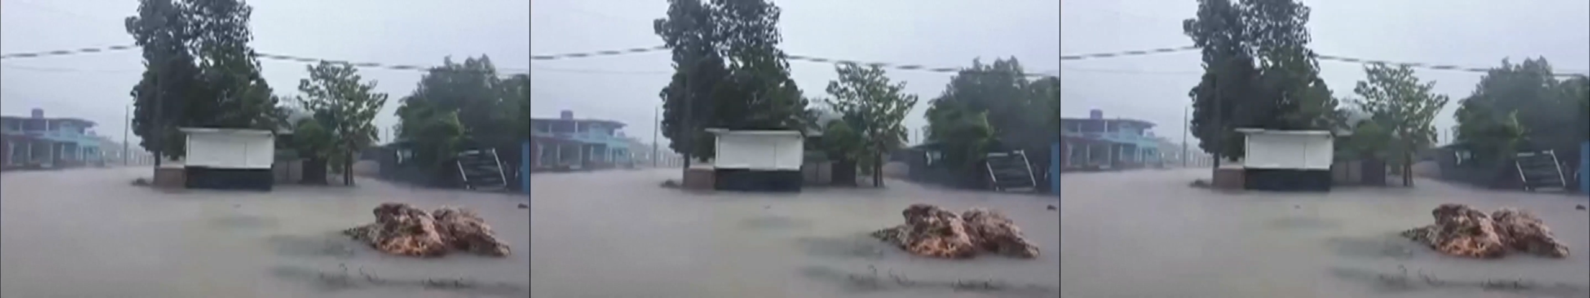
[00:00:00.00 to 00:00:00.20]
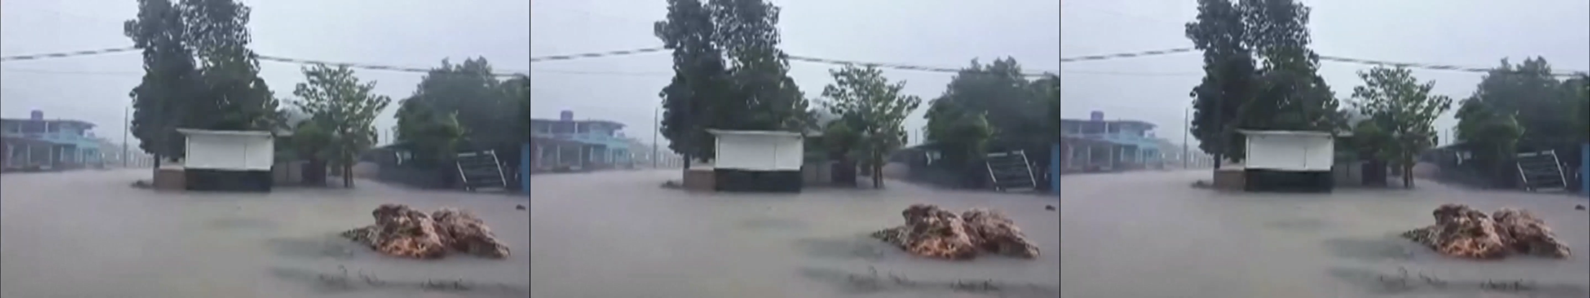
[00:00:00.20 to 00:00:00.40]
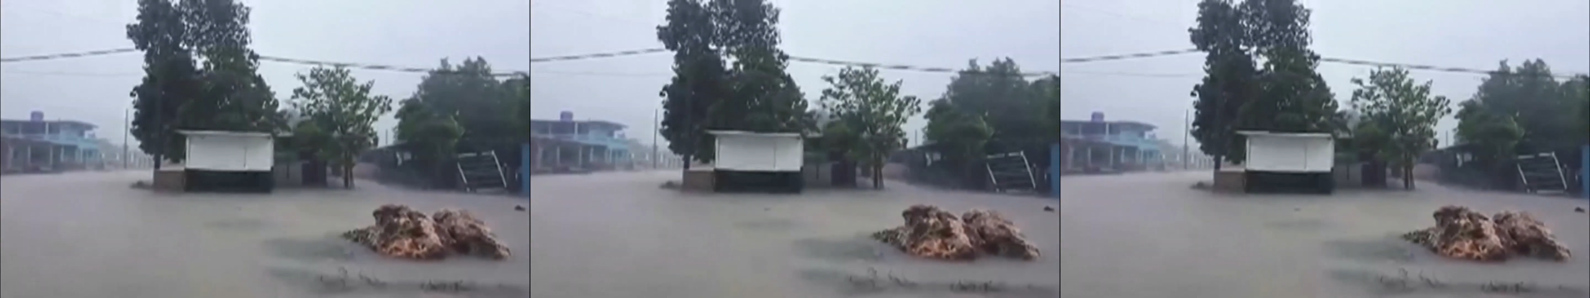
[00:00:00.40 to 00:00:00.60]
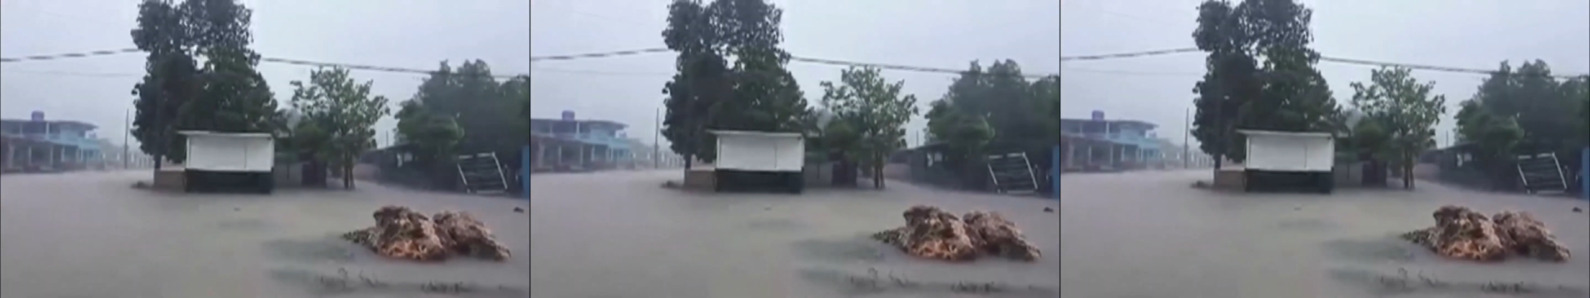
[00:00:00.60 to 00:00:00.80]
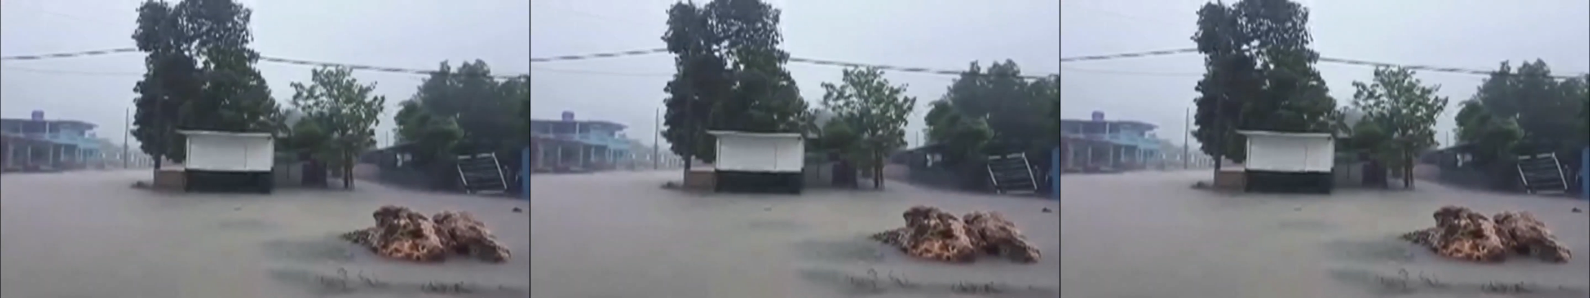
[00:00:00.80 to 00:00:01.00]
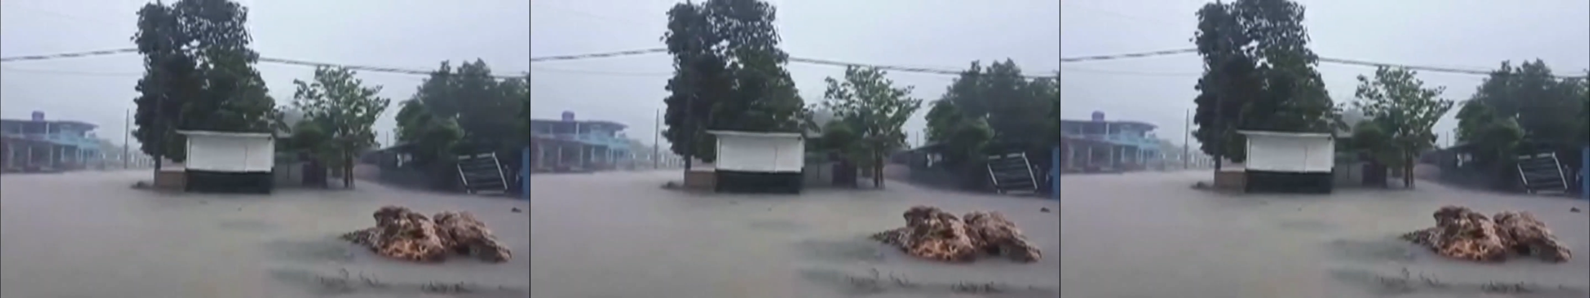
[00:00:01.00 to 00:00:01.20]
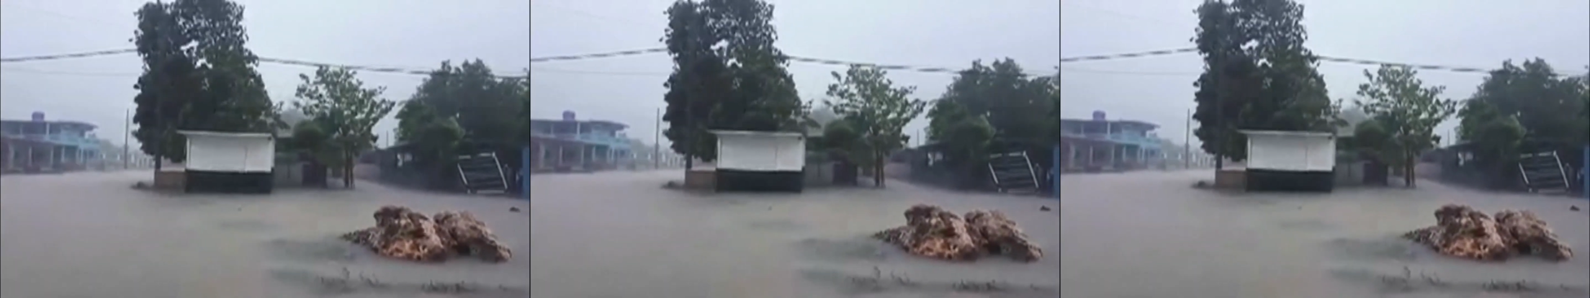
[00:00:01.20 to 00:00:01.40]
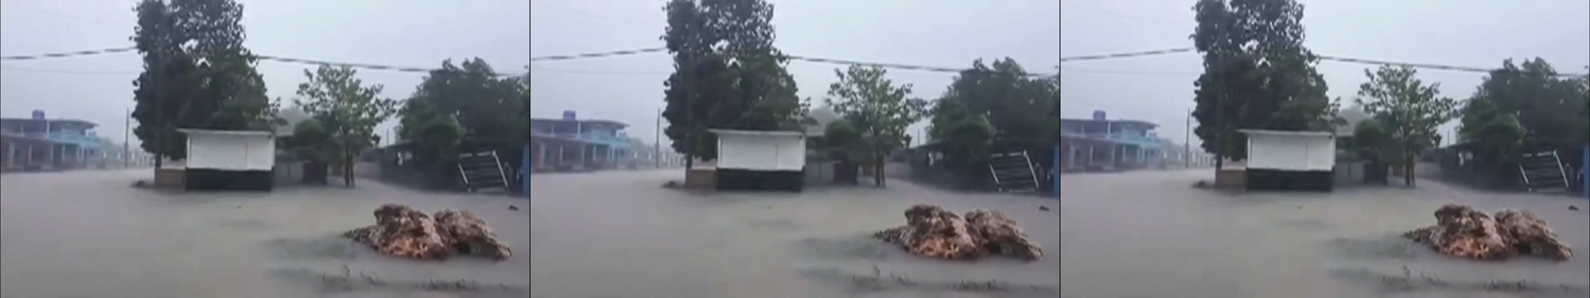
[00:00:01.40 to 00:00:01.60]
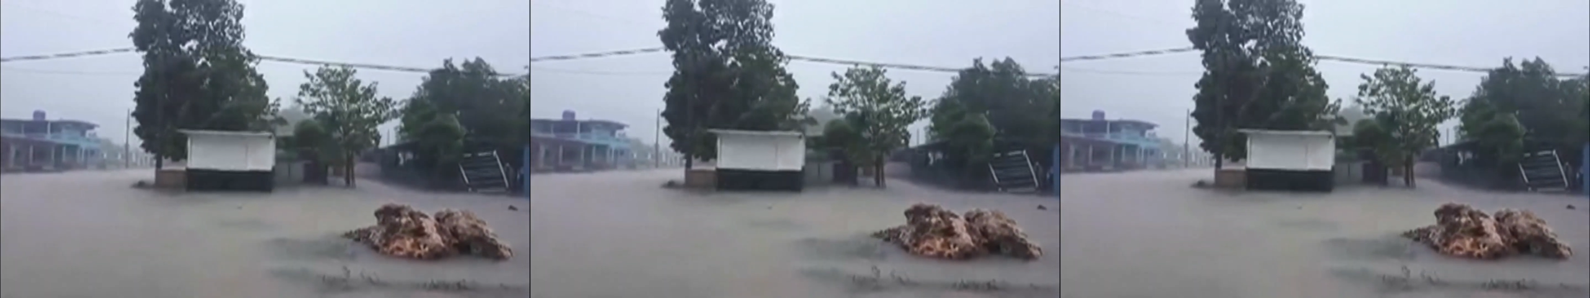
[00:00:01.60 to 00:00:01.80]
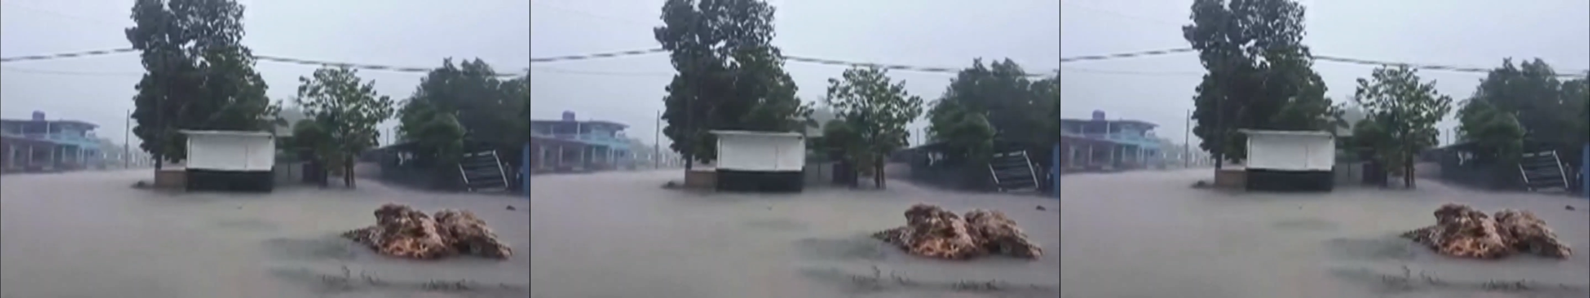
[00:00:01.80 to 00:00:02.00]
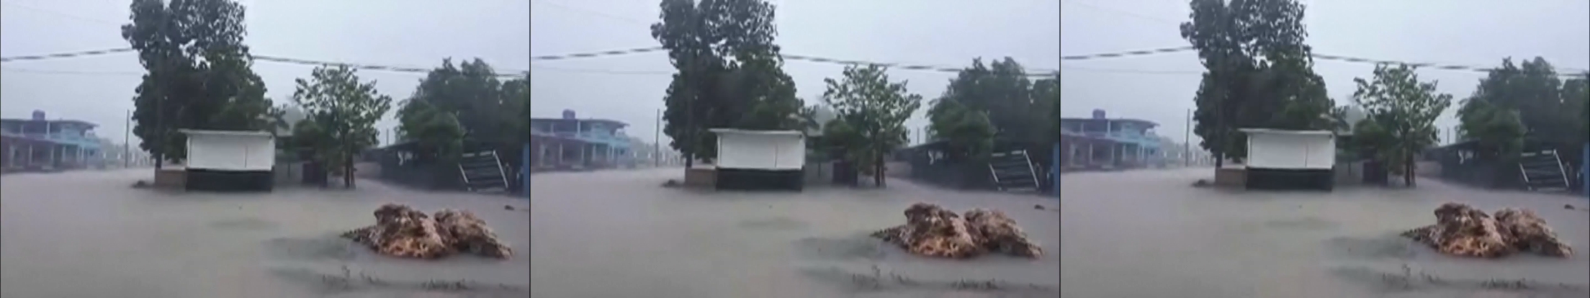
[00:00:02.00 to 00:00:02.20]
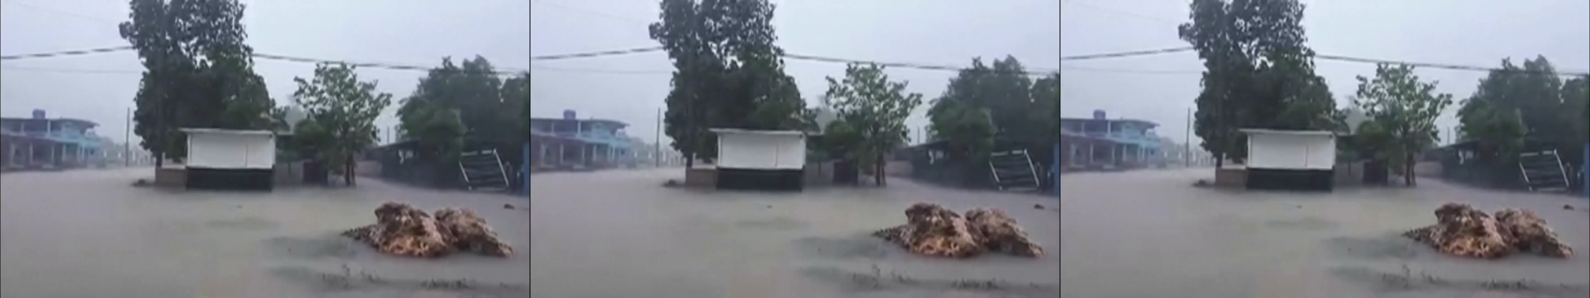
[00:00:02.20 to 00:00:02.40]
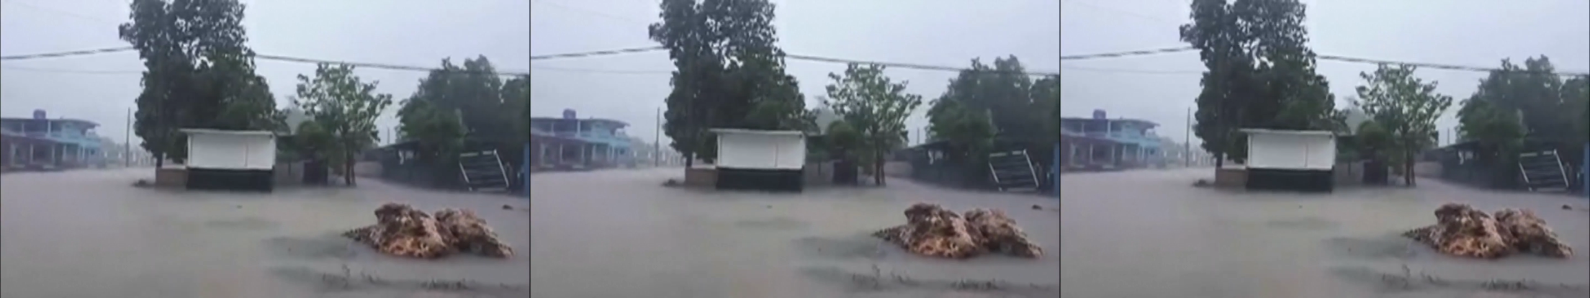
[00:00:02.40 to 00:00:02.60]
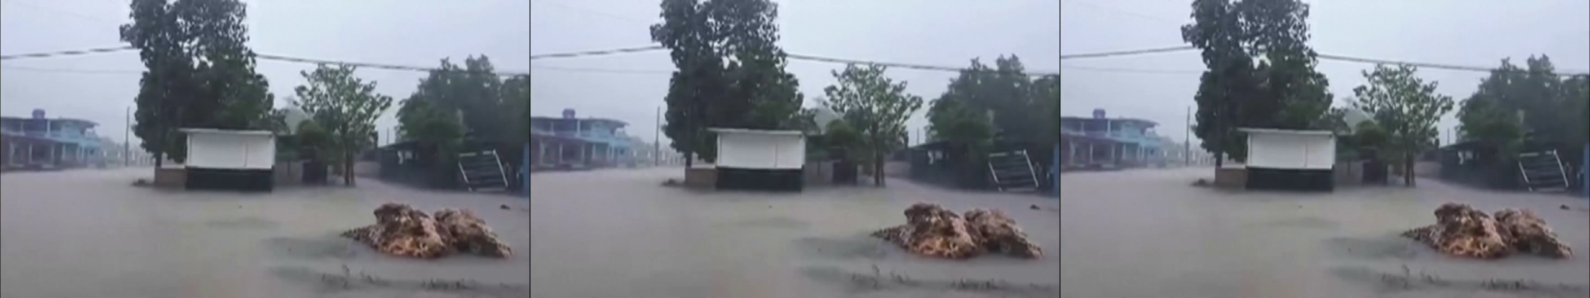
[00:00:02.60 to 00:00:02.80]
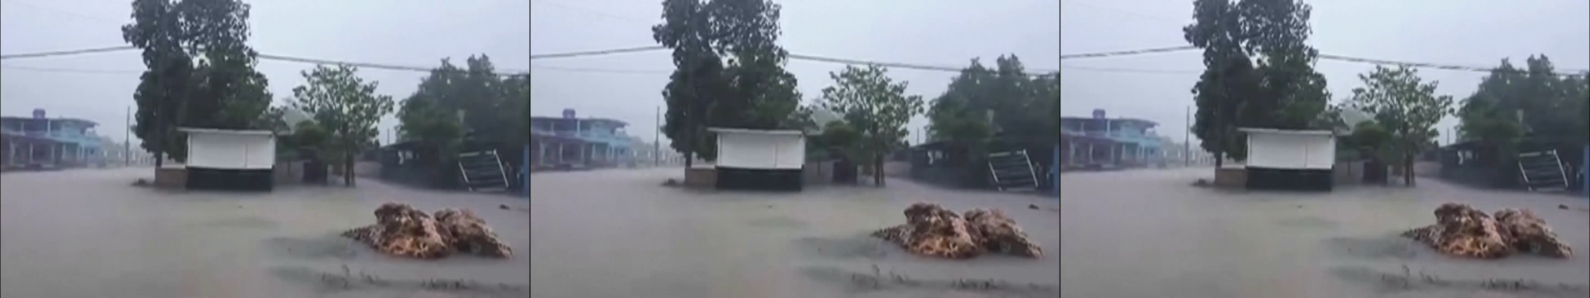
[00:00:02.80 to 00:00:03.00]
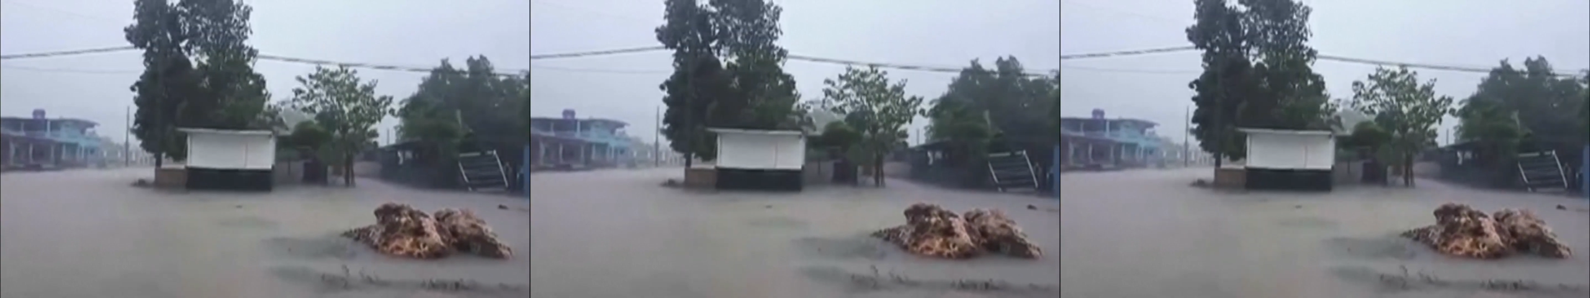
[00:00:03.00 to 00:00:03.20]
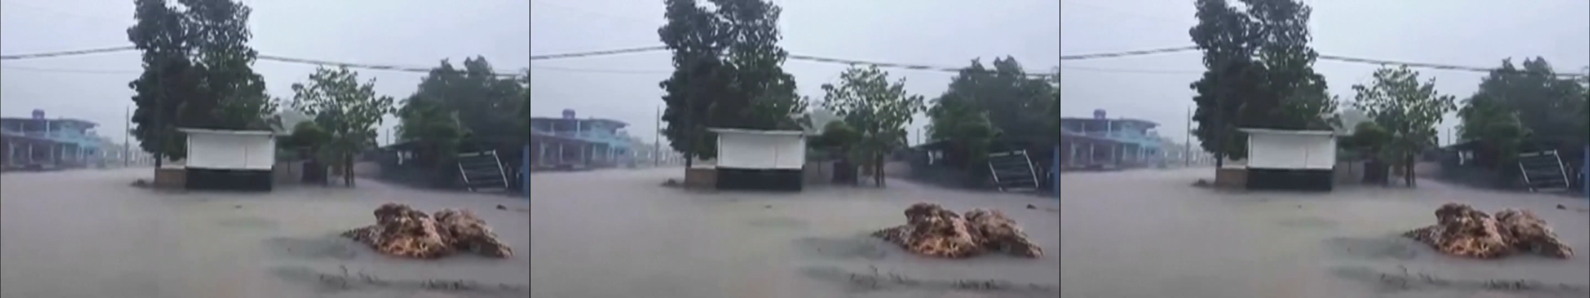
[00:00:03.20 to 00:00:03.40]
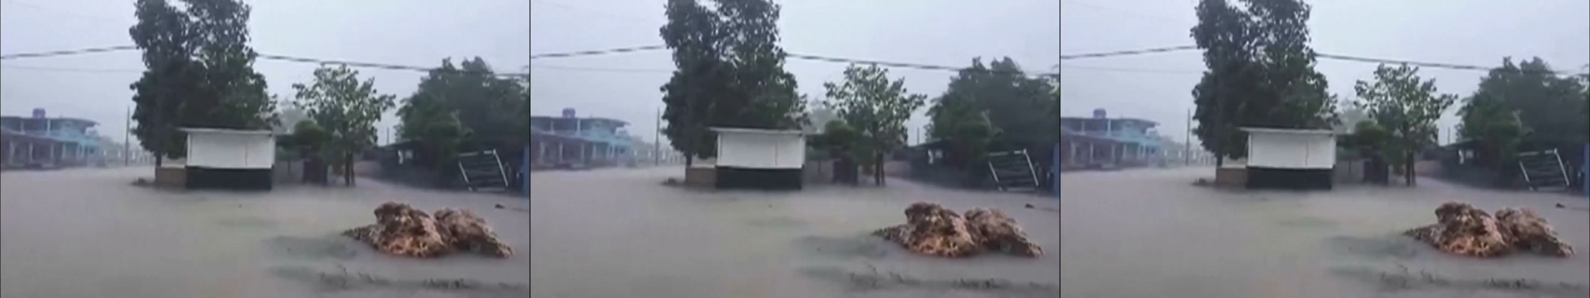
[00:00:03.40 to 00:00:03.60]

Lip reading: (no speaker visible)